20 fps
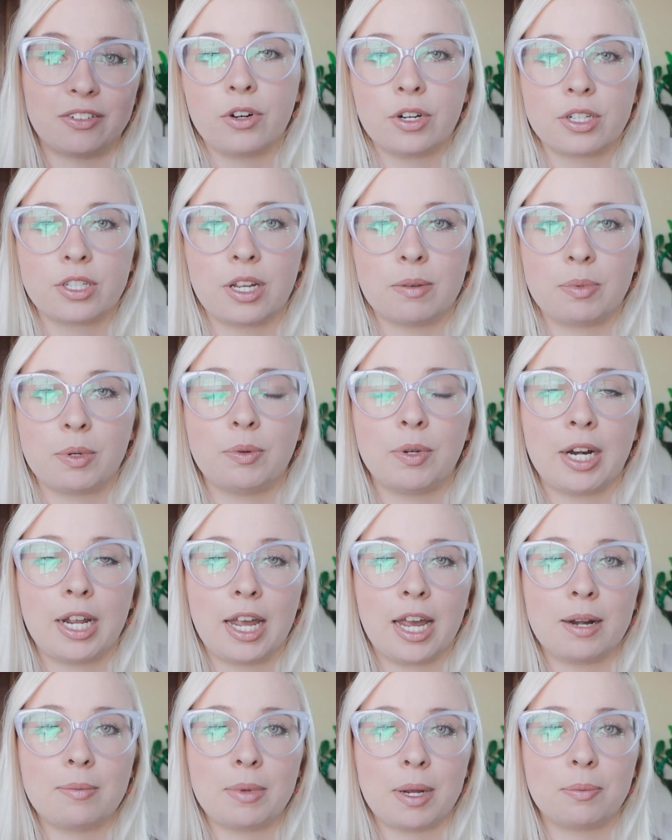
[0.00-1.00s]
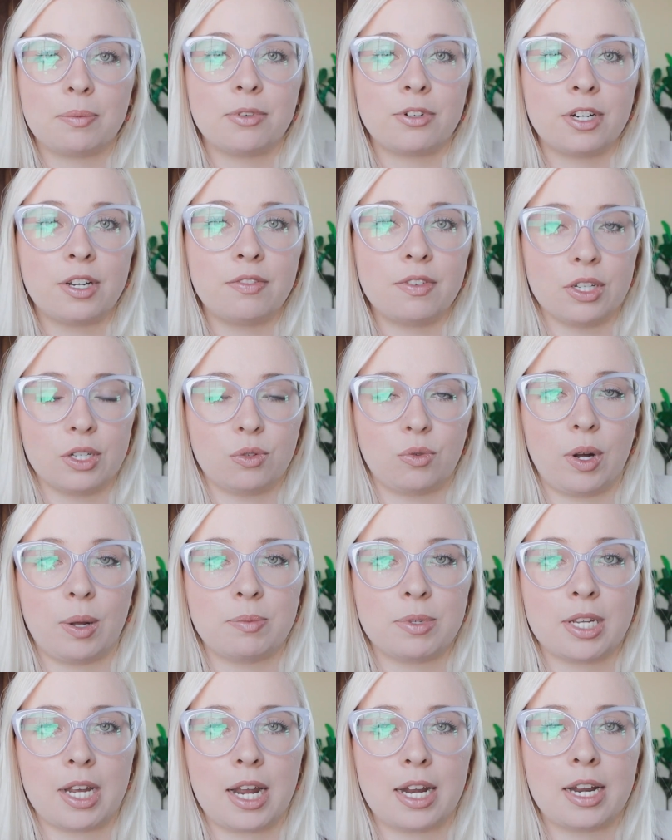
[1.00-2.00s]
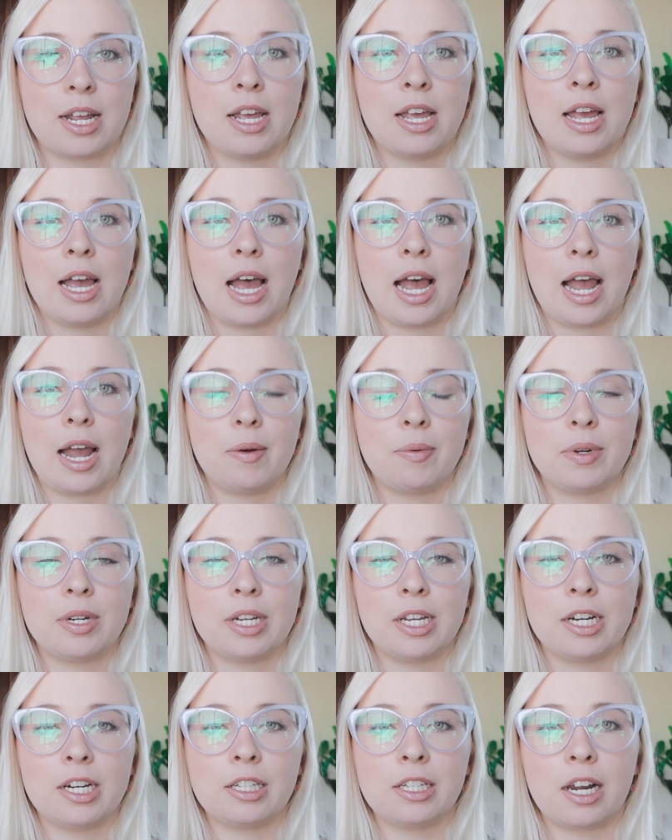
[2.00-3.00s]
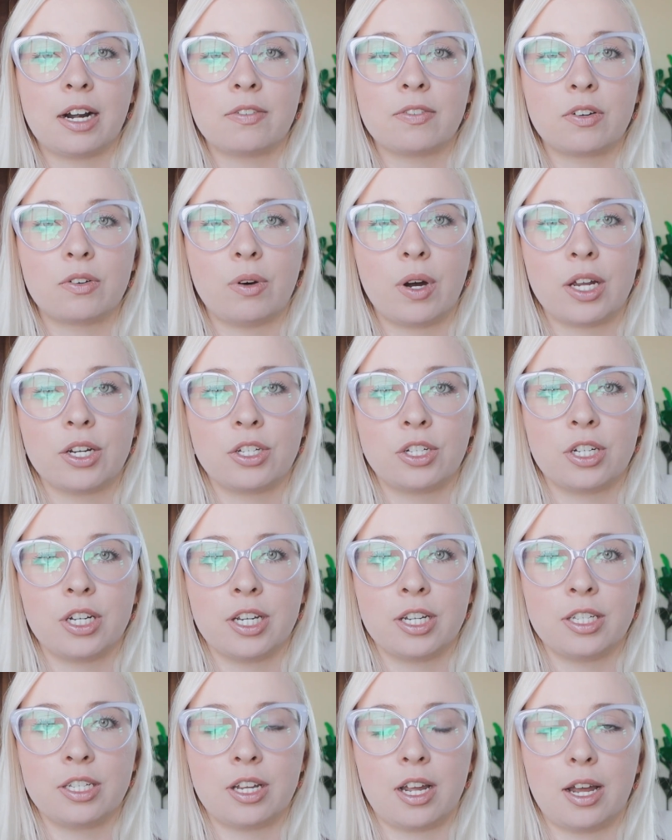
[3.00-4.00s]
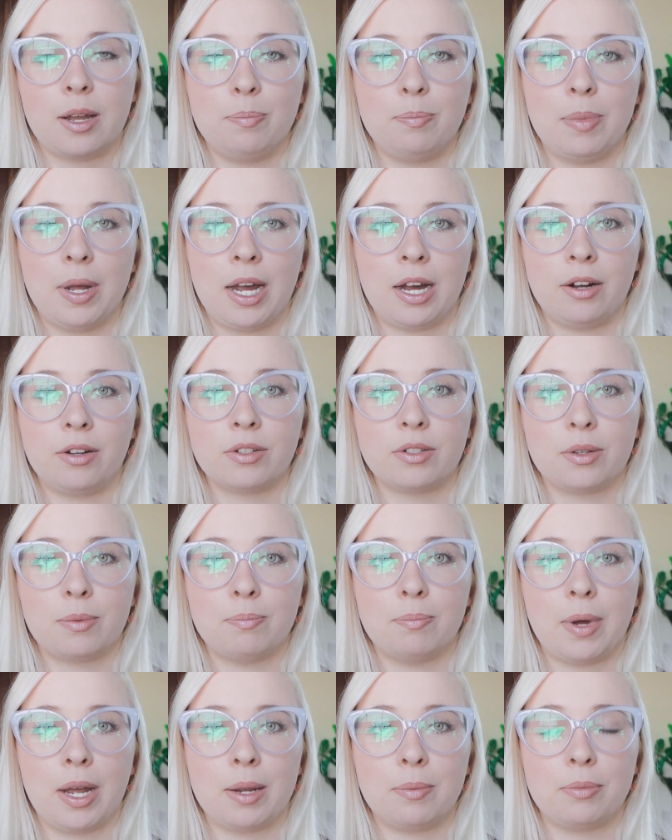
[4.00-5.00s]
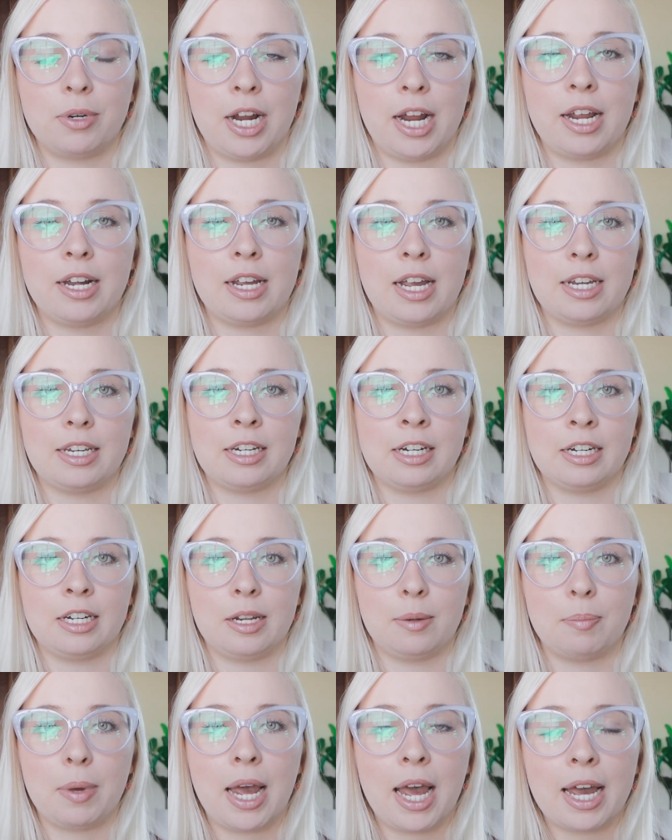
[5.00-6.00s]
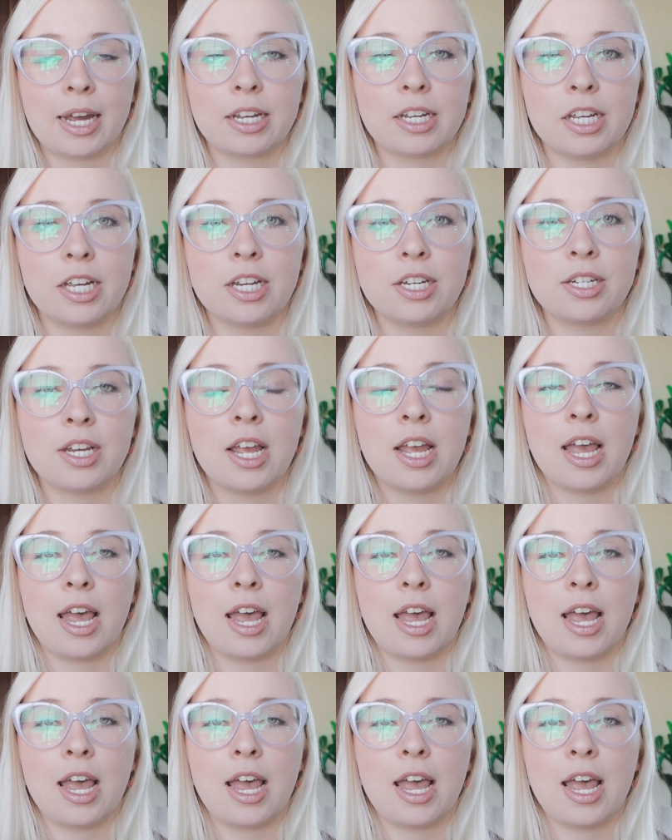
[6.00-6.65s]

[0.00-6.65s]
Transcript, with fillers: For example, when I had my previous website, I would get a lot of questions about my brand identity package